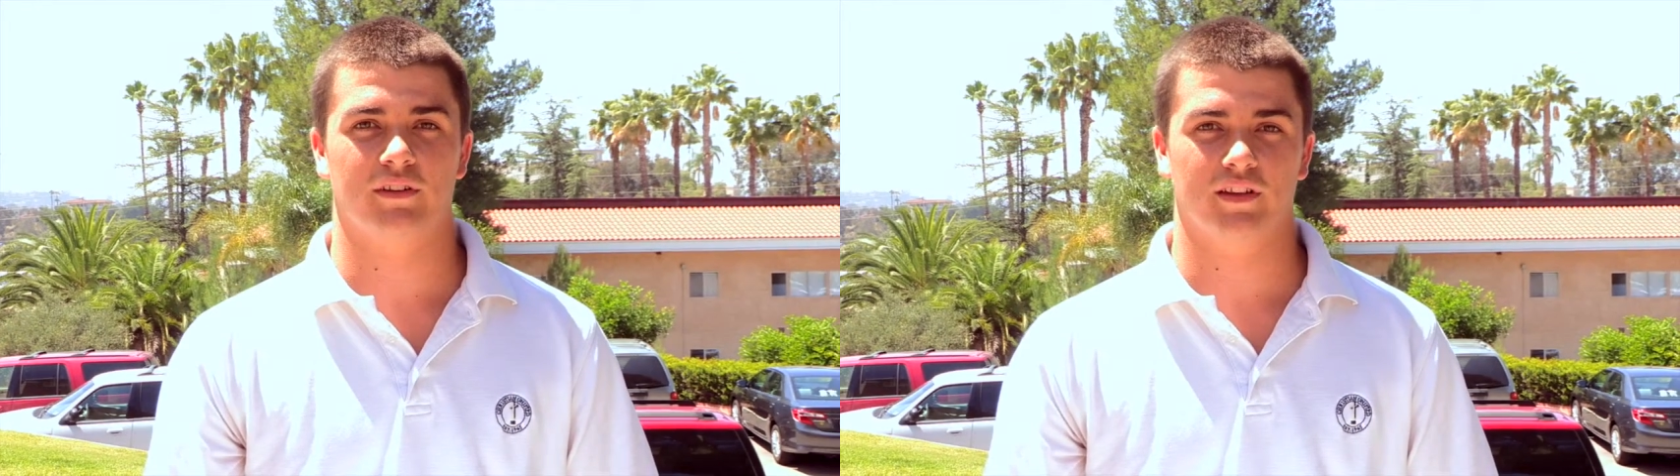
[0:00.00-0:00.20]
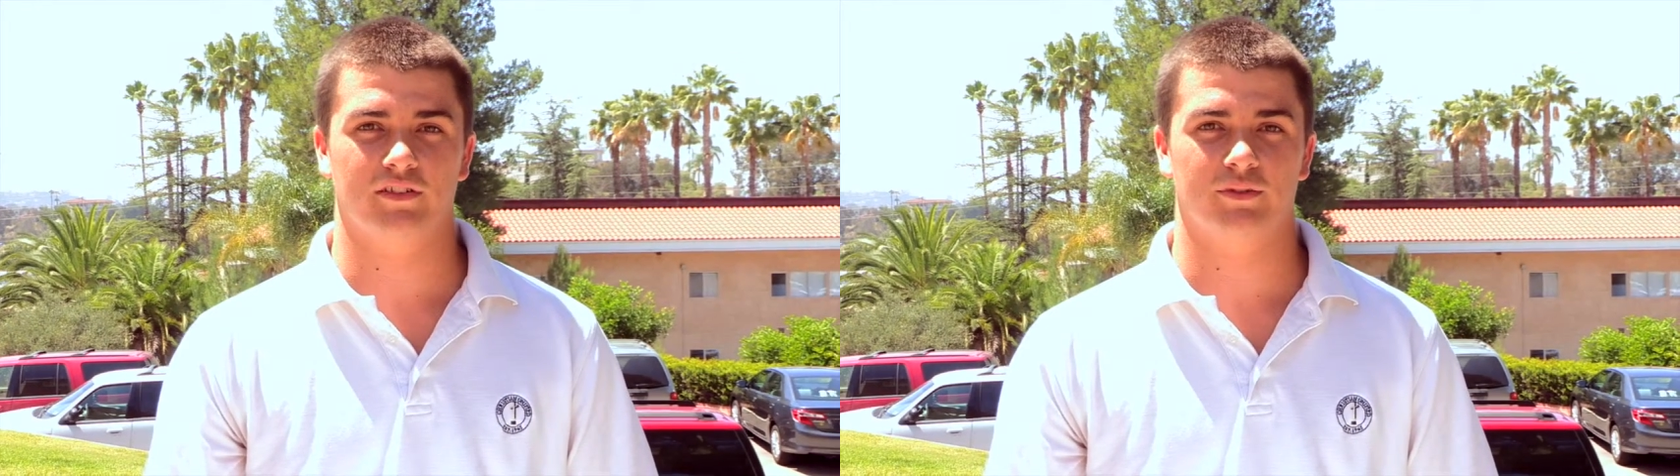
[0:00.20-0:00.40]

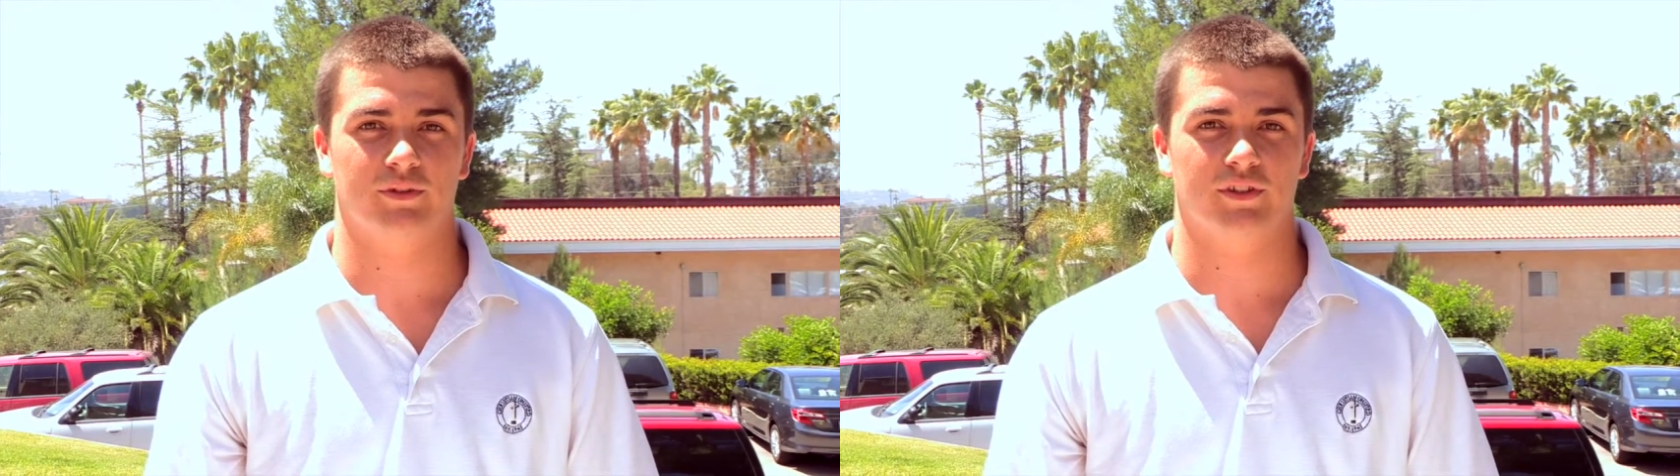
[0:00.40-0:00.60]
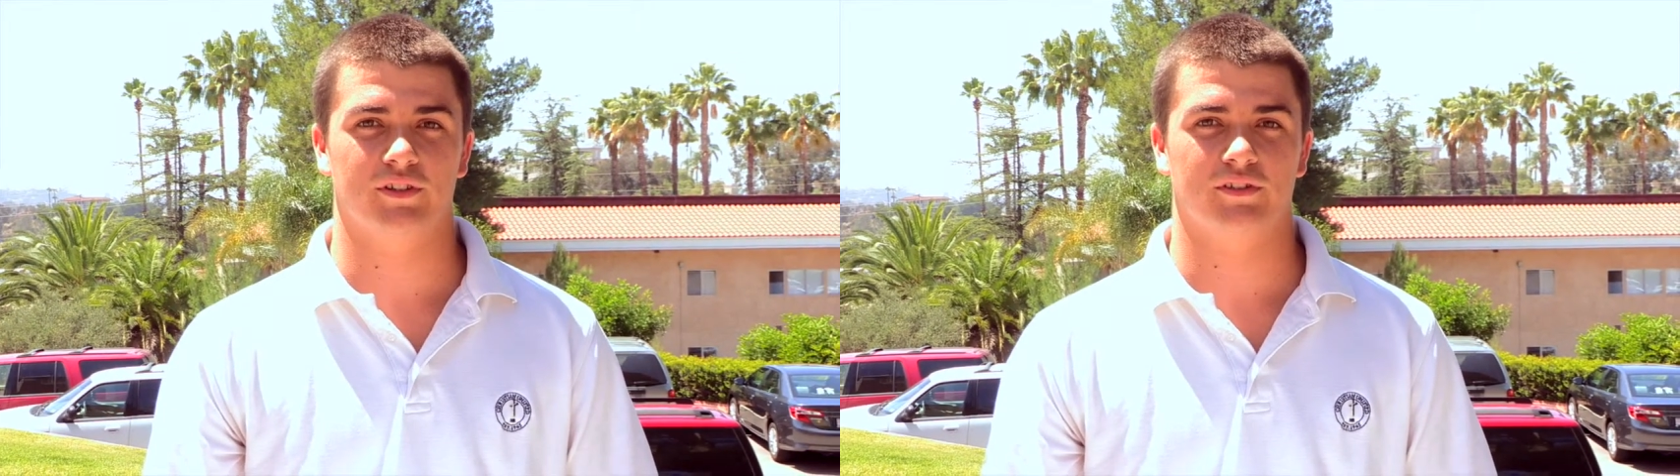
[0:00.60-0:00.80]
next
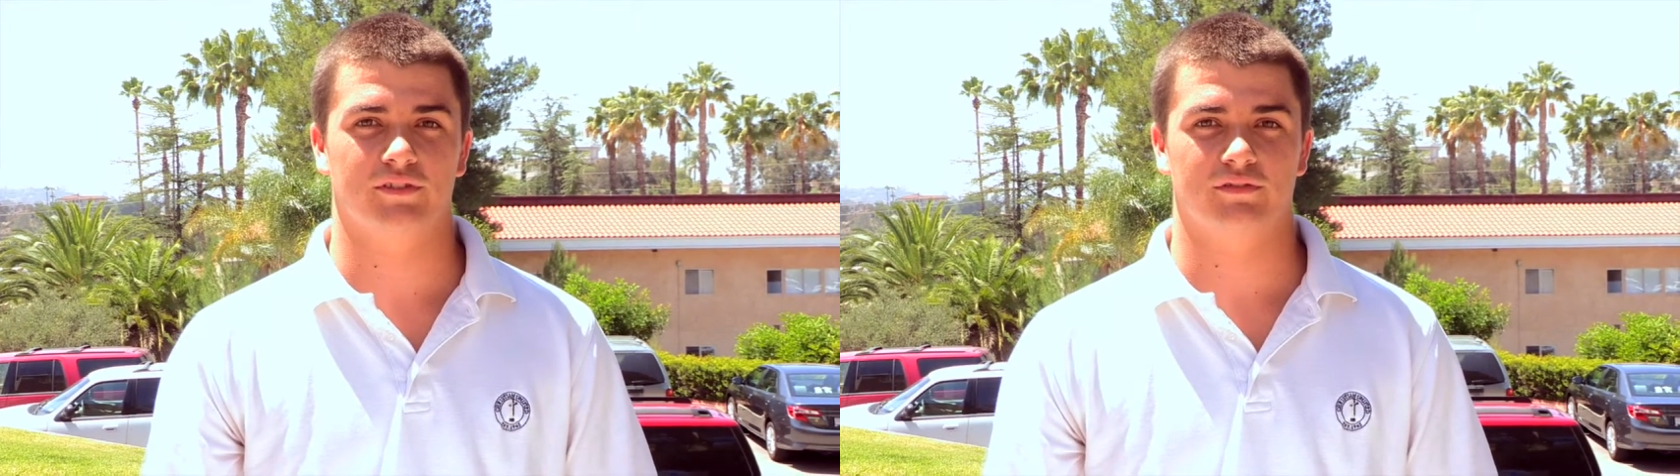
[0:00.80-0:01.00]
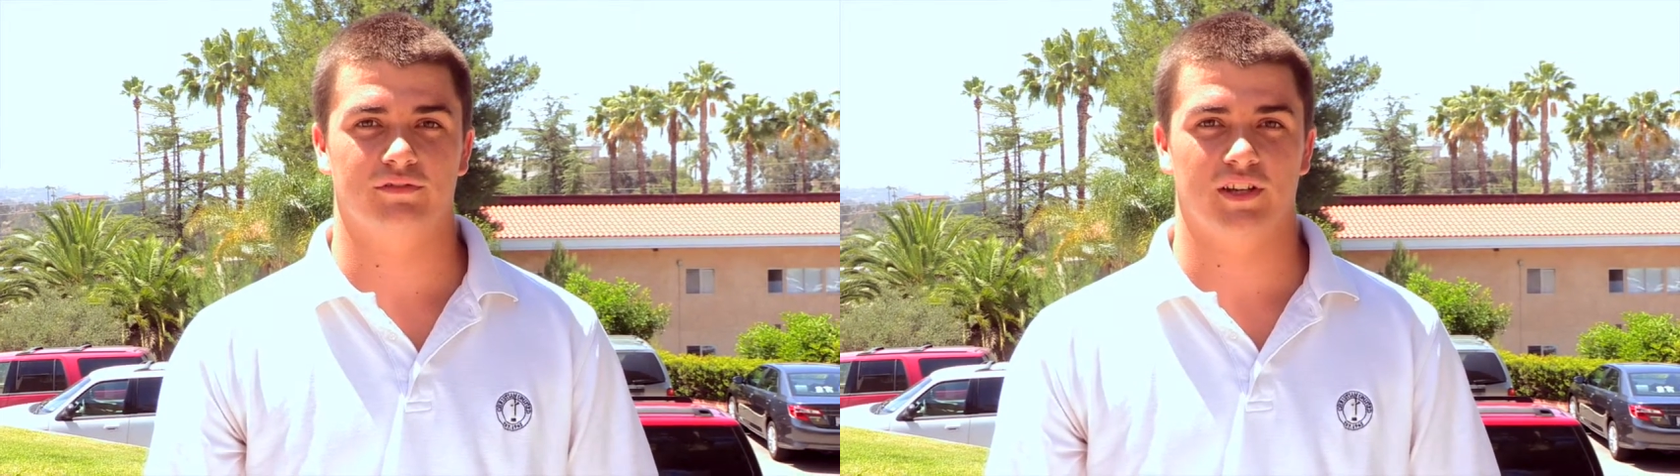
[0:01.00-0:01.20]
school year.
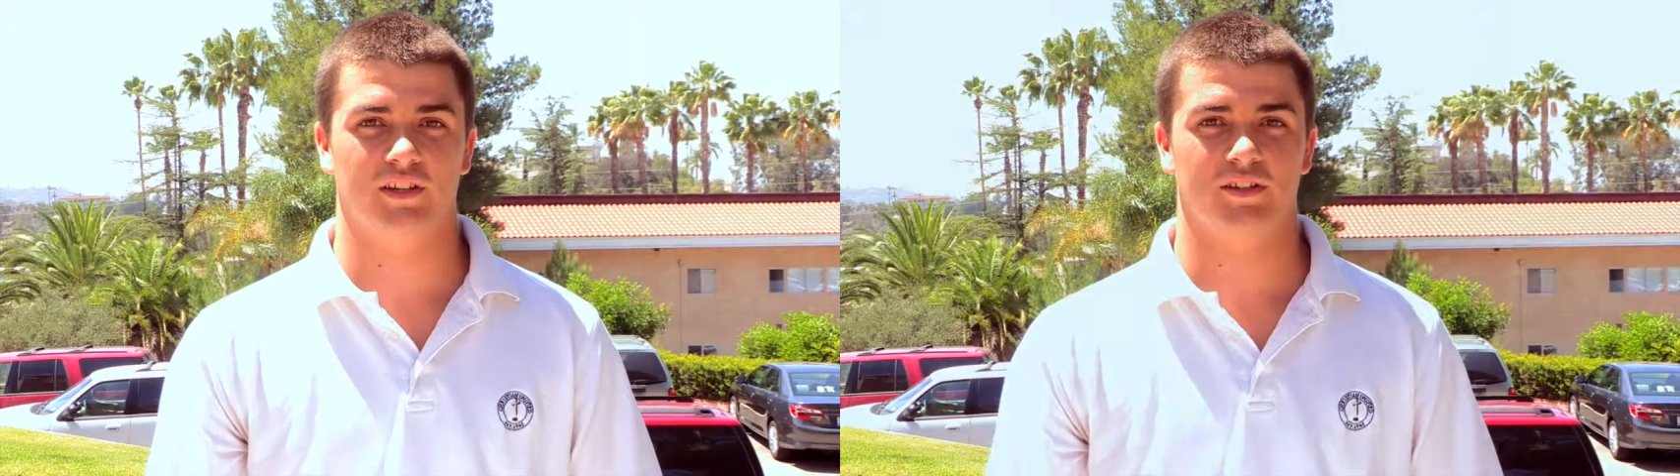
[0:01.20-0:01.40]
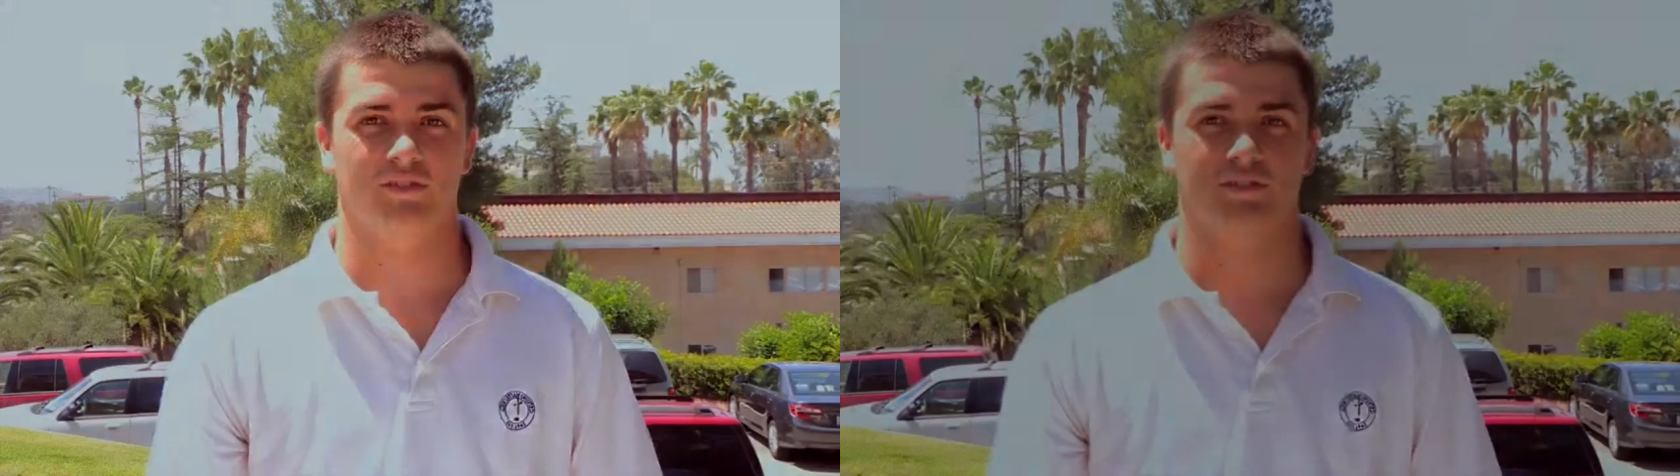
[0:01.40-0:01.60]

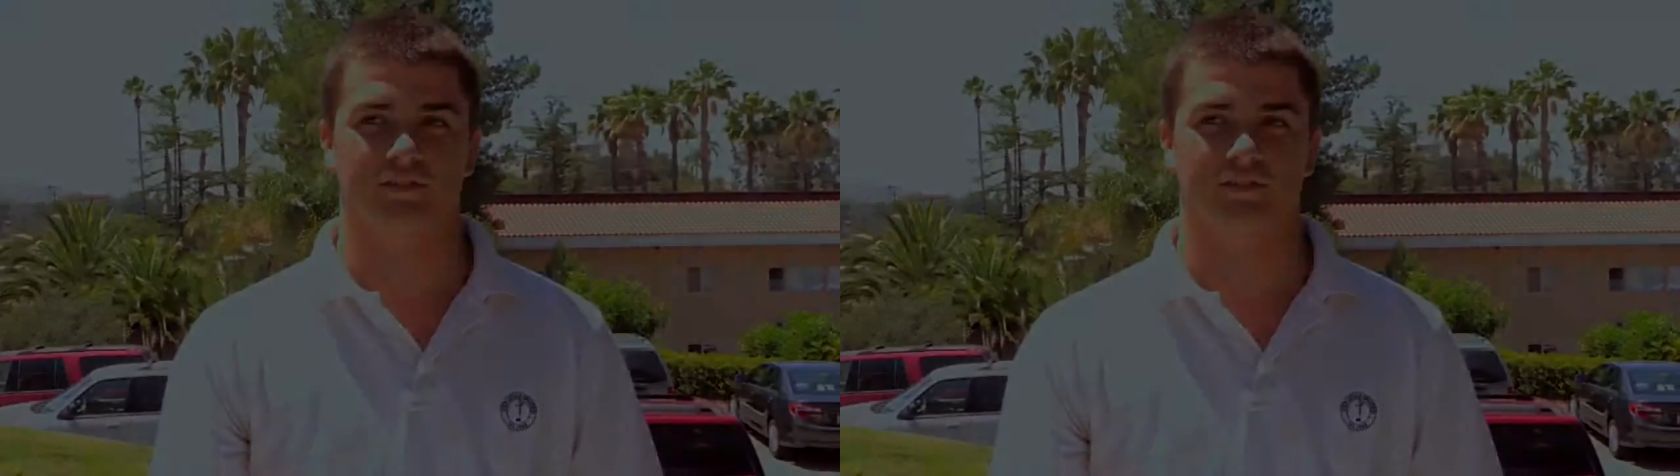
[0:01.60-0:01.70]
Thank you.